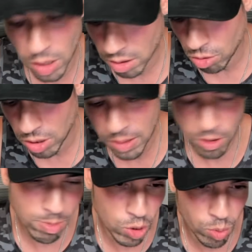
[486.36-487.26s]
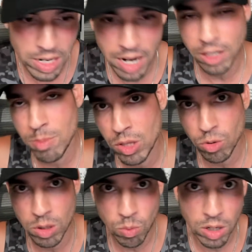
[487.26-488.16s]
a 30. Could be 29, could be
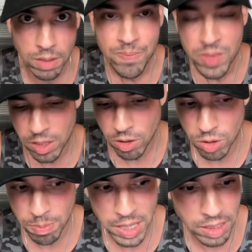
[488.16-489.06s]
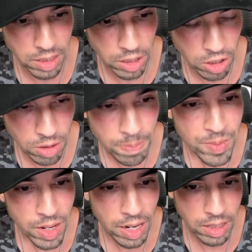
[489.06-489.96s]
31, you know, depending on the year
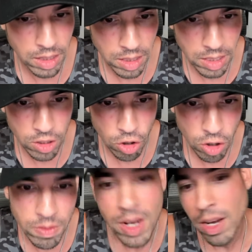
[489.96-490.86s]
and the curve.